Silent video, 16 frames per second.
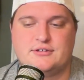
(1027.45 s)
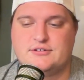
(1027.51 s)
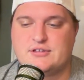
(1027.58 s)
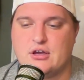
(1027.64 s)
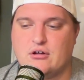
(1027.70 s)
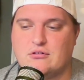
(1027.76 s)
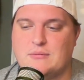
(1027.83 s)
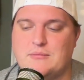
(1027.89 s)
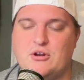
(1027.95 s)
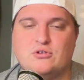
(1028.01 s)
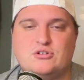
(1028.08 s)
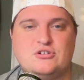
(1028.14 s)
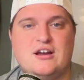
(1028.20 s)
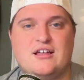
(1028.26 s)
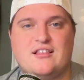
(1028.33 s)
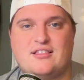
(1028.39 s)
So let me know what
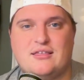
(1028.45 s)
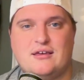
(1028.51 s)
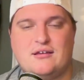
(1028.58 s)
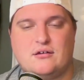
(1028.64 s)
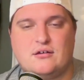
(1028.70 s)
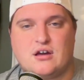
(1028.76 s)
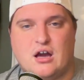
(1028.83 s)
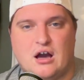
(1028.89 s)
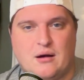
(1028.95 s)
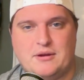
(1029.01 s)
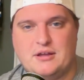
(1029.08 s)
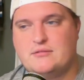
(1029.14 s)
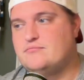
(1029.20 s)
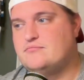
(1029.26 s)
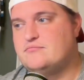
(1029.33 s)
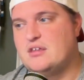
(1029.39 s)
you guys think. Comment.